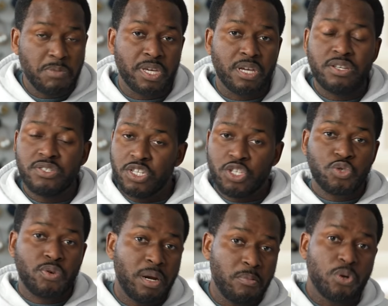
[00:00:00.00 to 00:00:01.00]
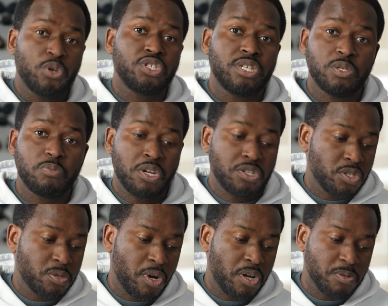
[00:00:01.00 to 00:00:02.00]
because they're just trying to push it as much
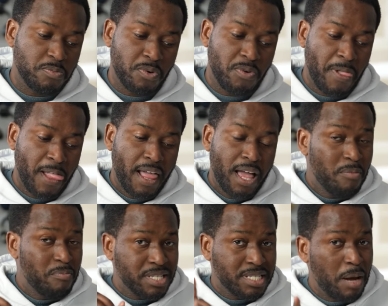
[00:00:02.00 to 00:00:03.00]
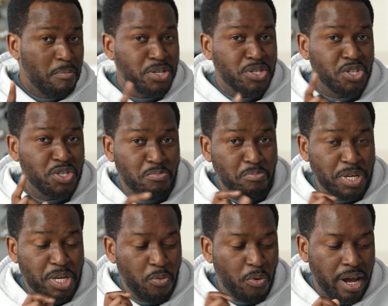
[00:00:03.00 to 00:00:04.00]
as possible. But temperatures,
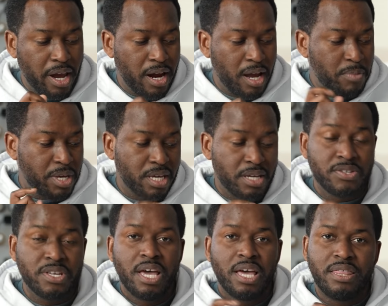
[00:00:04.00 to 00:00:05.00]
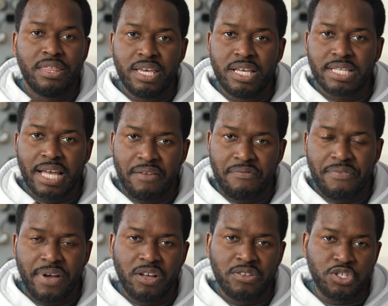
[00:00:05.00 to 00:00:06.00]
beware, because this I
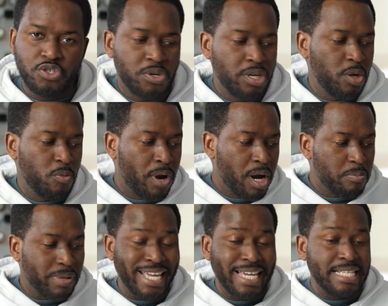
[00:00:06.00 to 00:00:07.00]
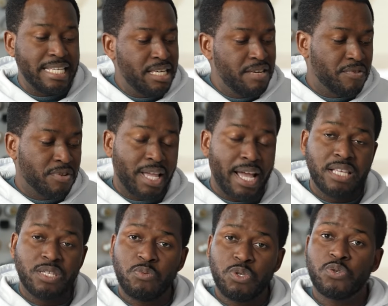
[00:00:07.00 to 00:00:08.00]
found intriguing while playing Evil
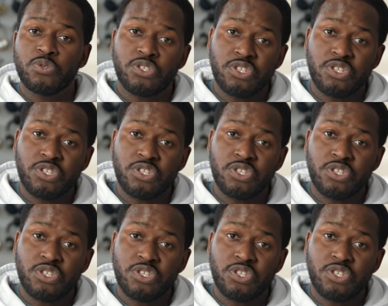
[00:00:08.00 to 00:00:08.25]
Lands, which is a